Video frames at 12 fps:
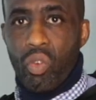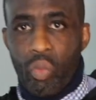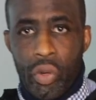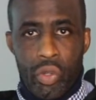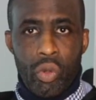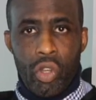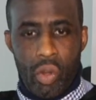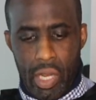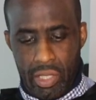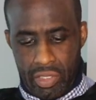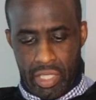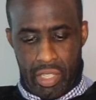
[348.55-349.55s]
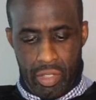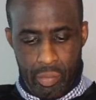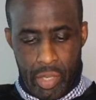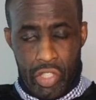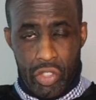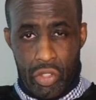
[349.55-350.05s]
When you go out there,
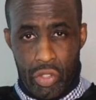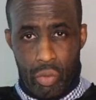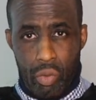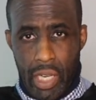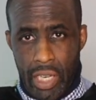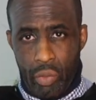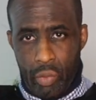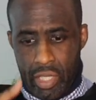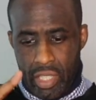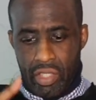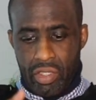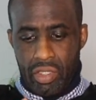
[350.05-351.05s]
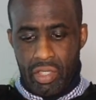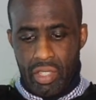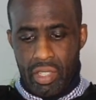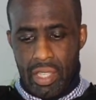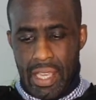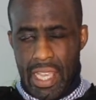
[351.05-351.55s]
make sure you ride with
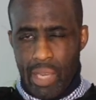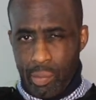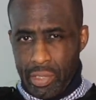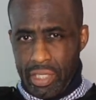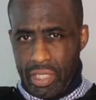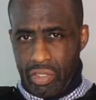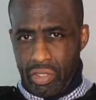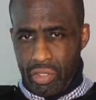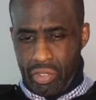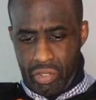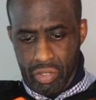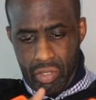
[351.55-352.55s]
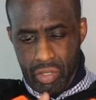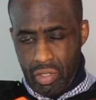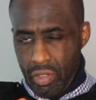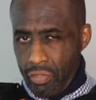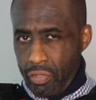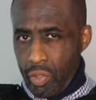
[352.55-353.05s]
hand protectors,
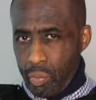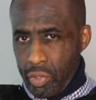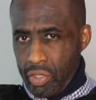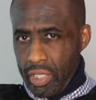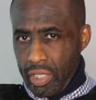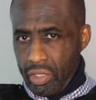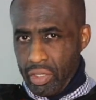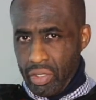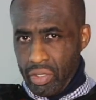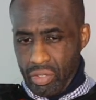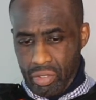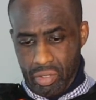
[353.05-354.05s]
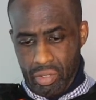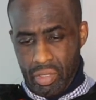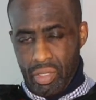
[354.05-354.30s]
foot protectors,